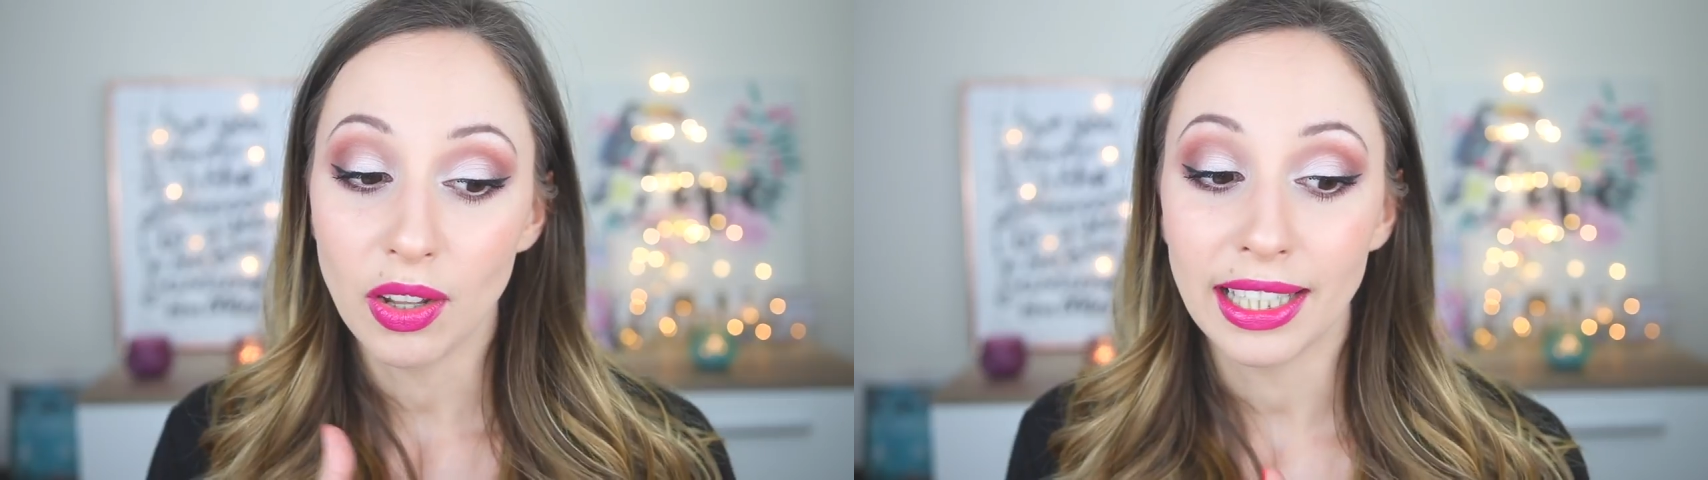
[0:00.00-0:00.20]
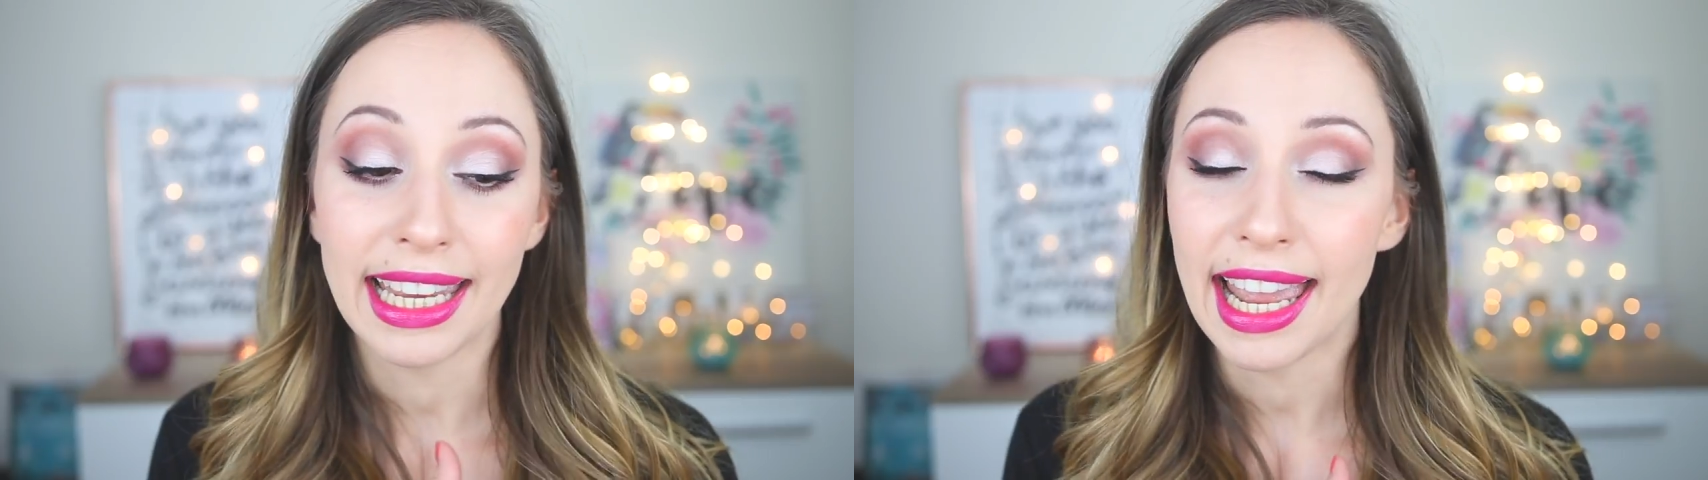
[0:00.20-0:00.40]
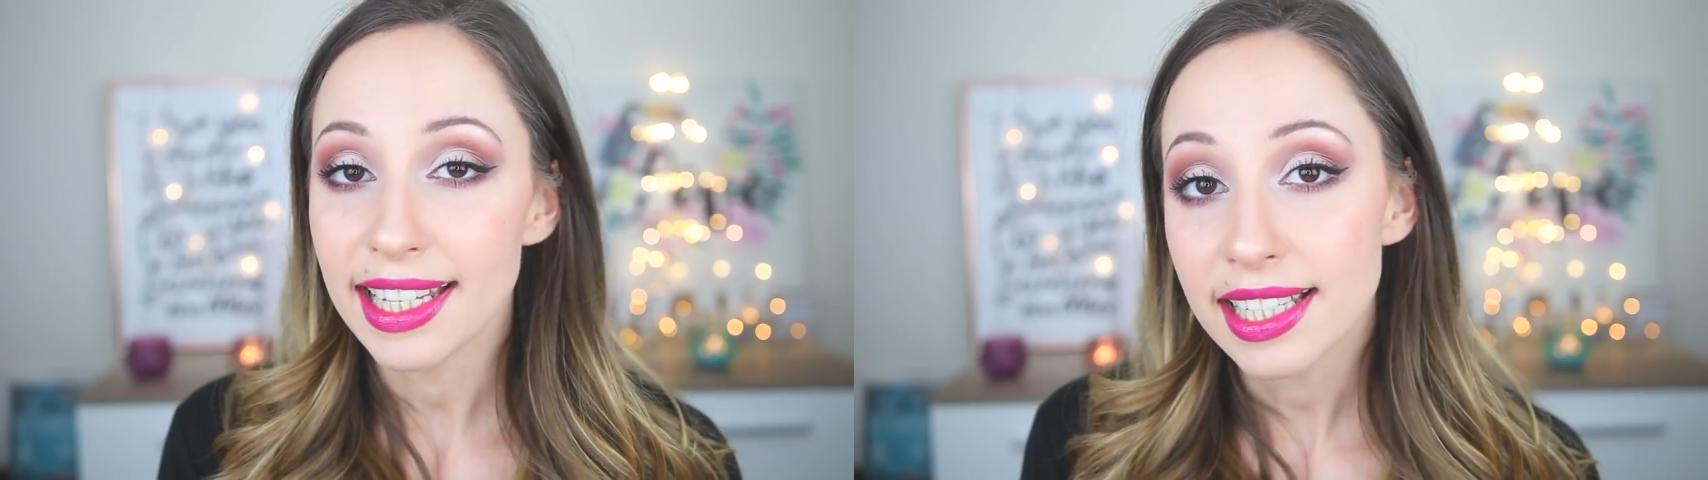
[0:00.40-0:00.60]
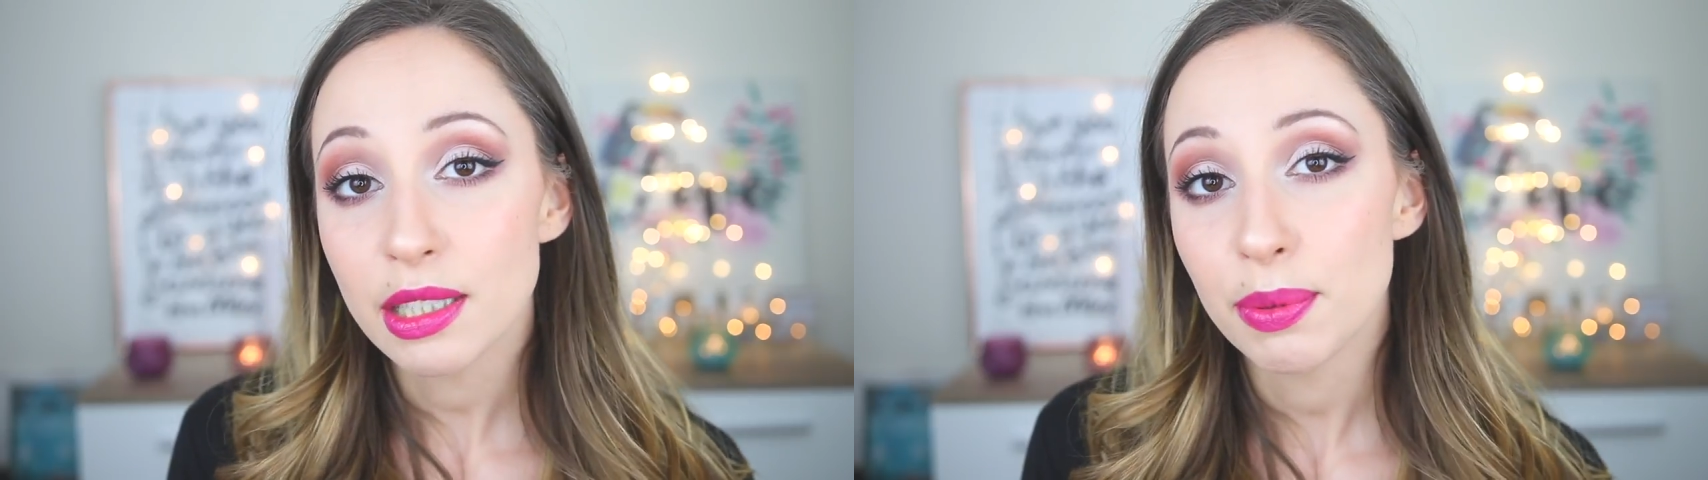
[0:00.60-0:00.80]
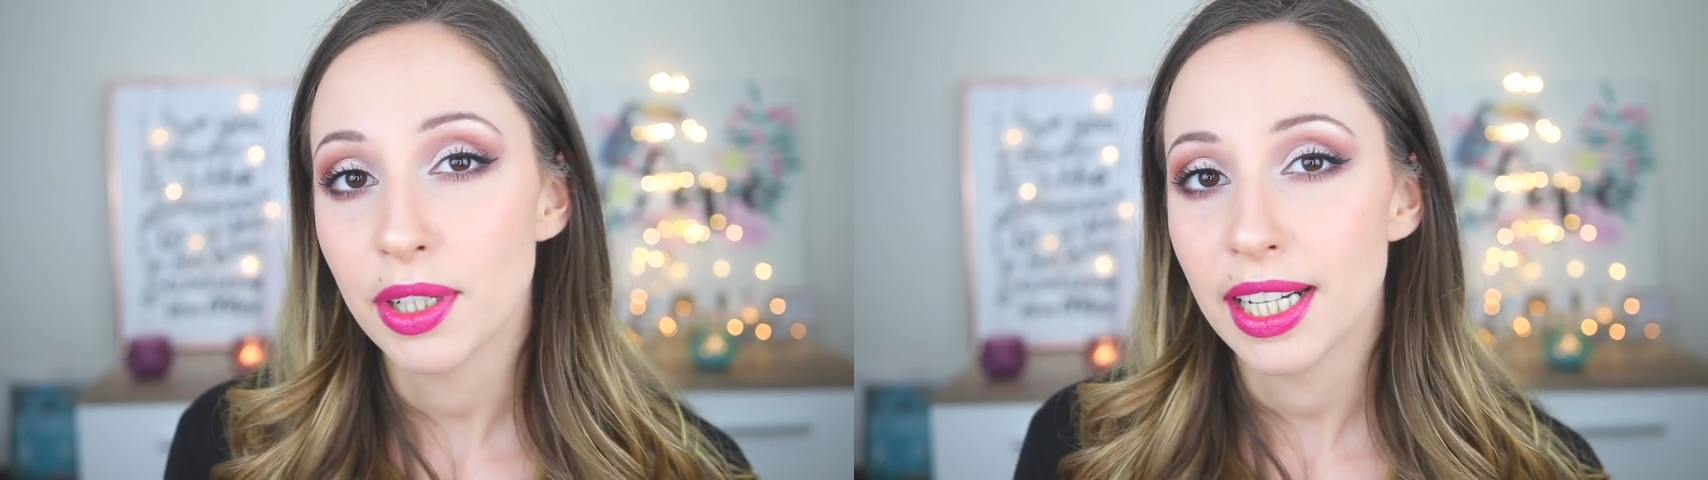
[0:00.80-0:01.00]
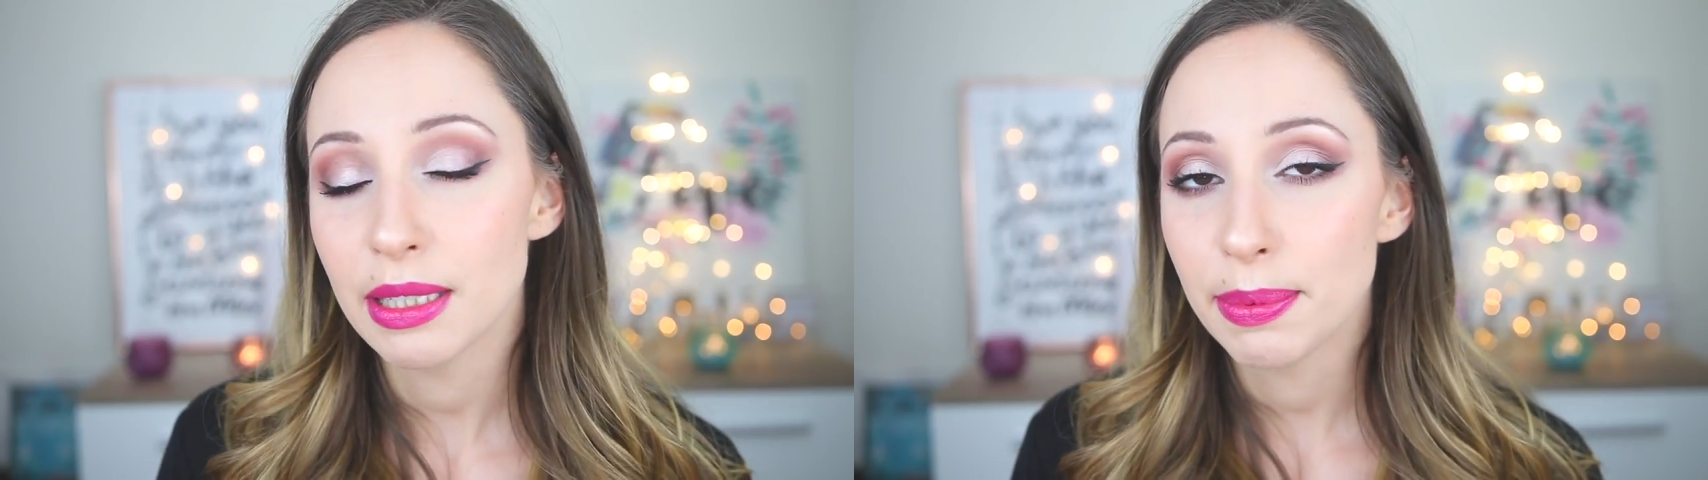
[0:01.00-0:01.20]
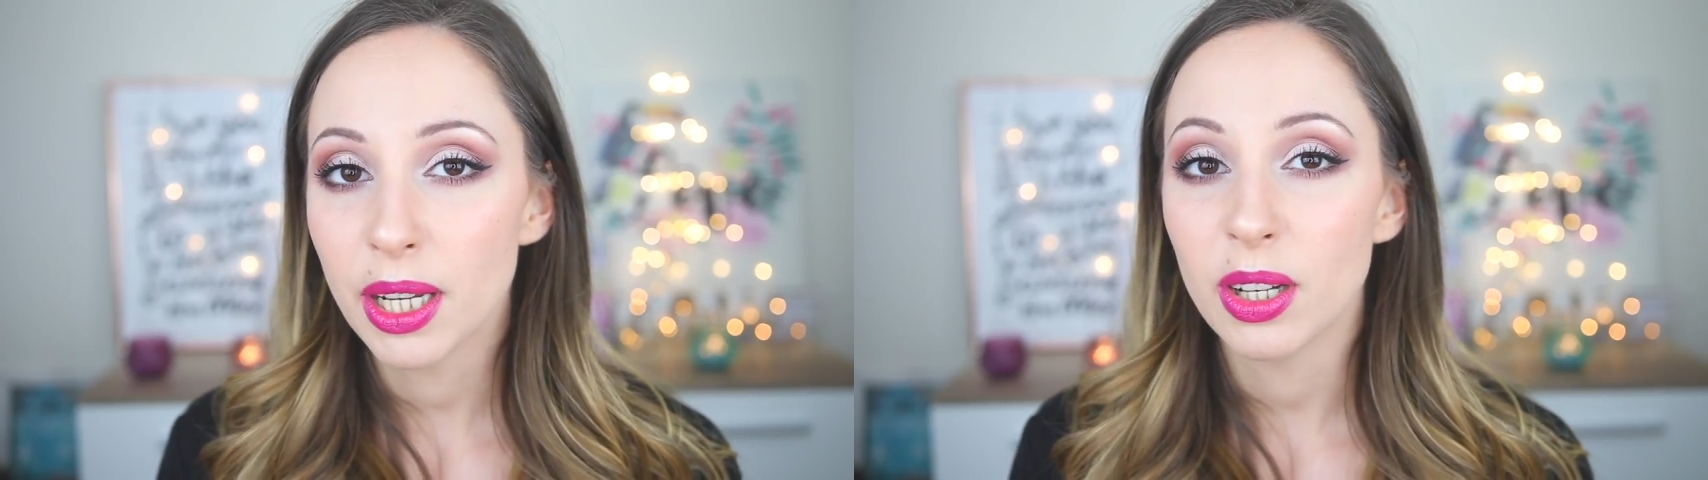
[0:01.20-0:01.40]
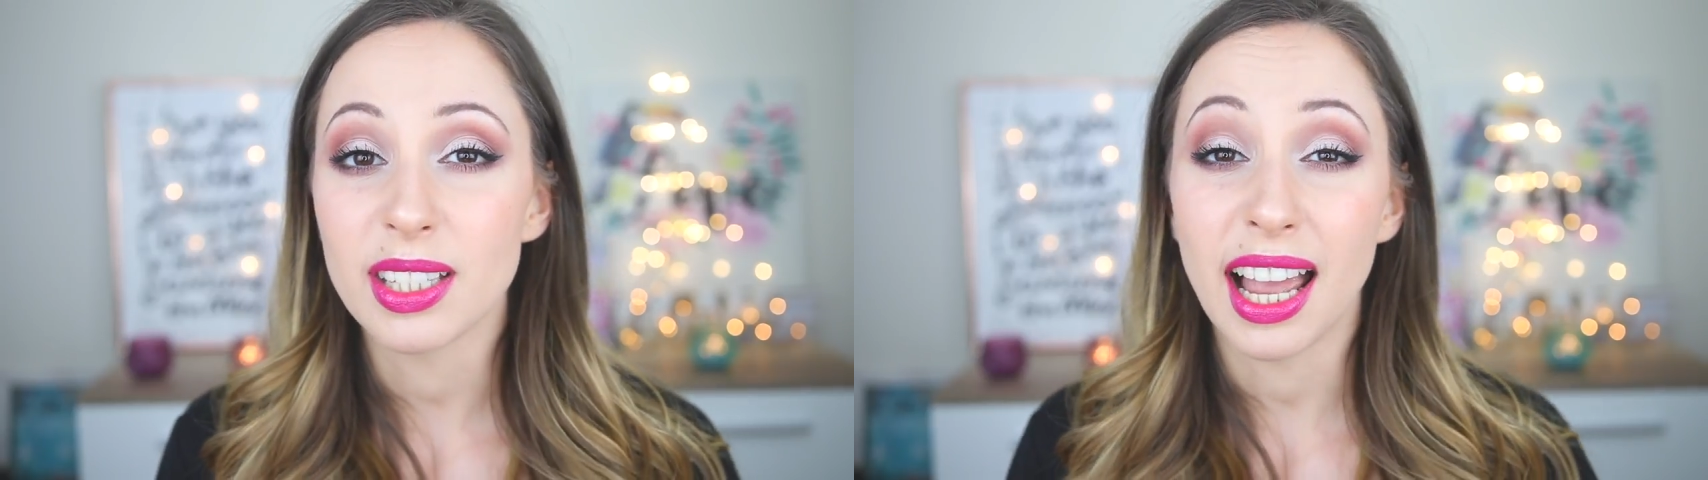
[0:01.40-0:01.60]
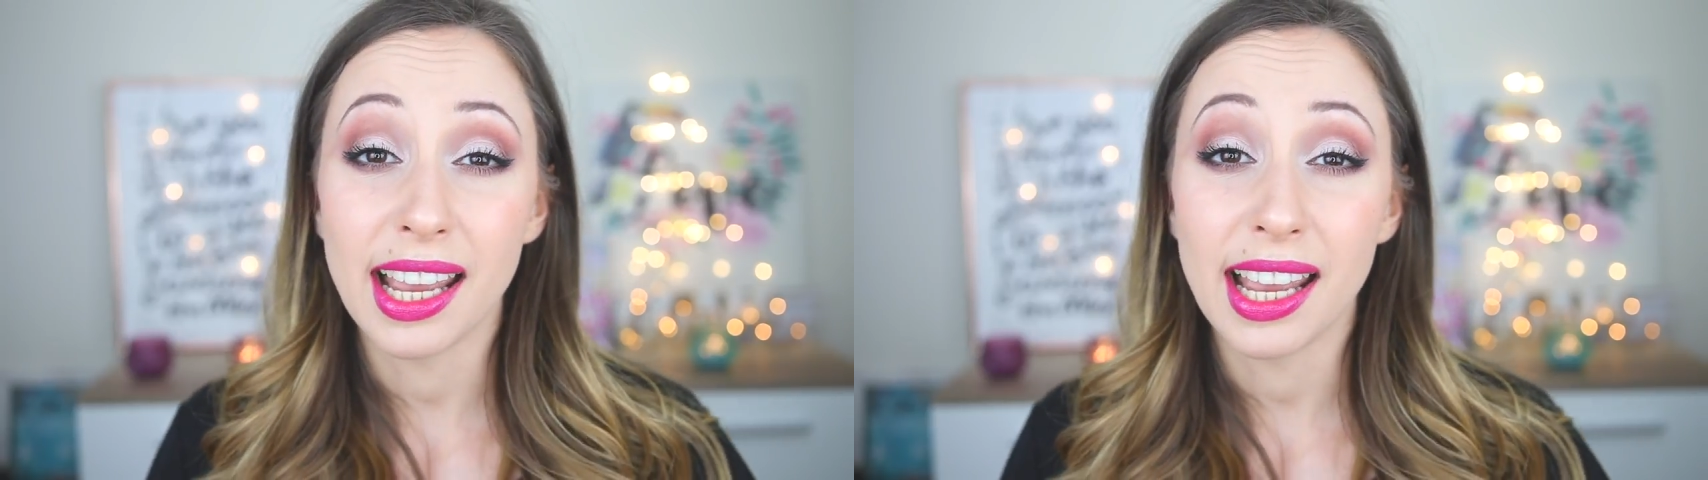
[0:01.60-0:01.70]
only Essence products because